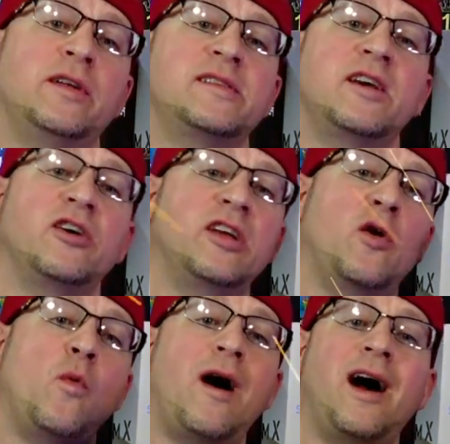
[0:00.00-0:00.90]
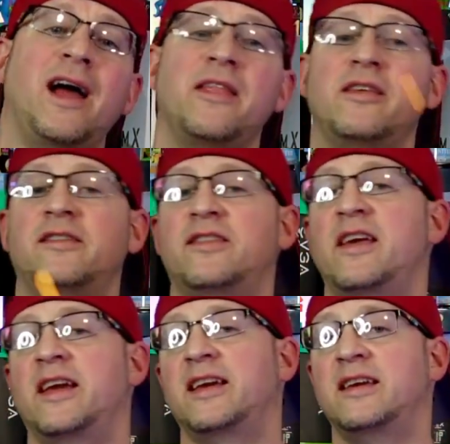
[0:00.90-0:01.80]
and tell you why this
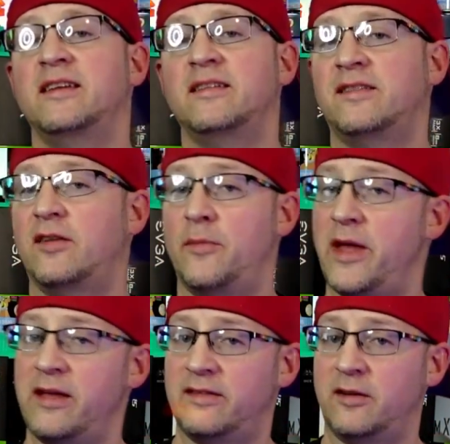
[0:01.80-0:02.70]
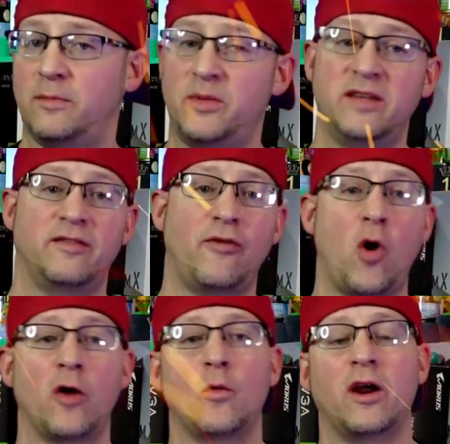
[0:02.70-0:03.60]
thing is an amazing piece of
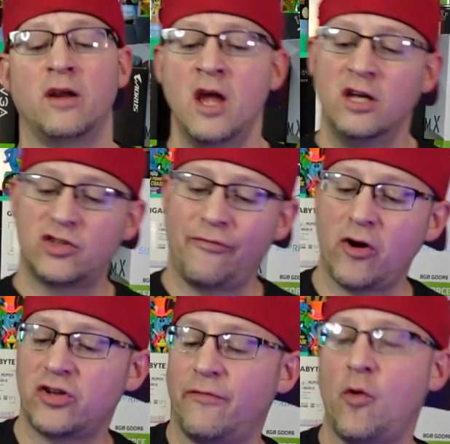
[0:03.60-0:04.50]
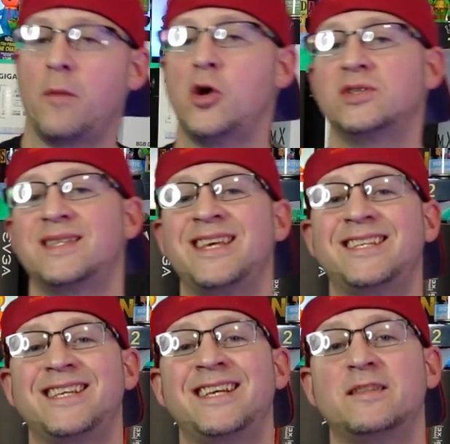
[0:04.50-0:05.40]
hardware. So first and foremost,
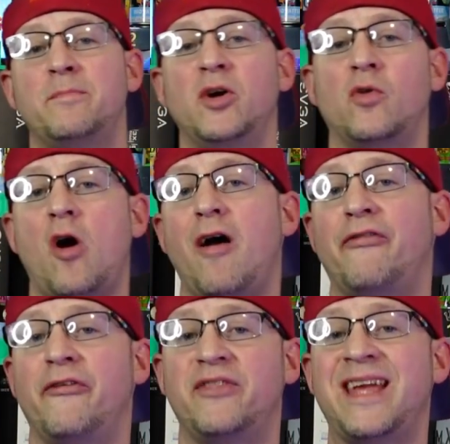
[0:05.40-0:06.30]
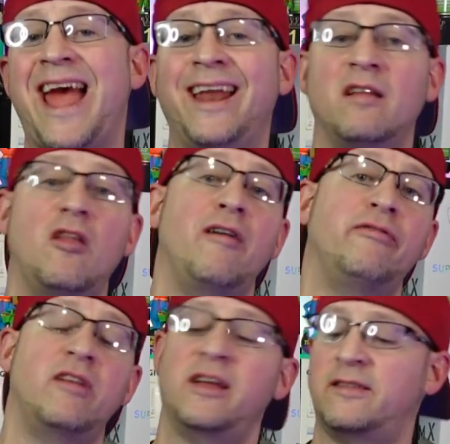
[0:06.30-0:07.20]
this is built off of the Ada
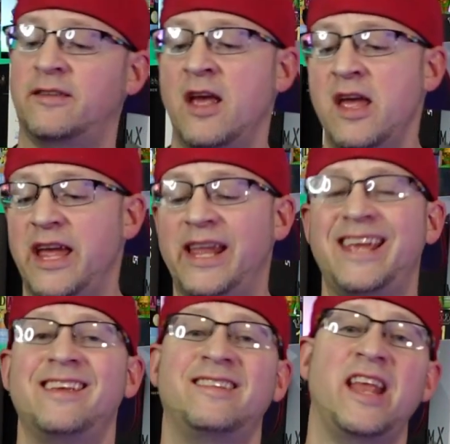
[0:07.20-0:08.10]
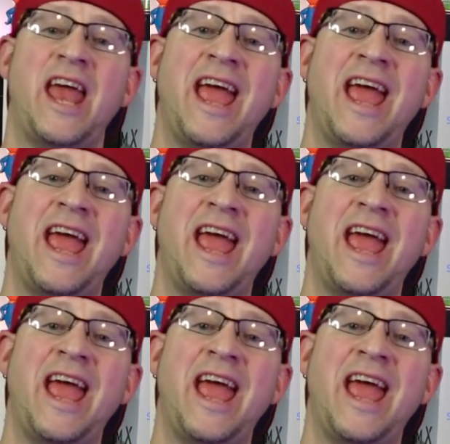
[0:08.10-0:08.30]
Lovelace. It is an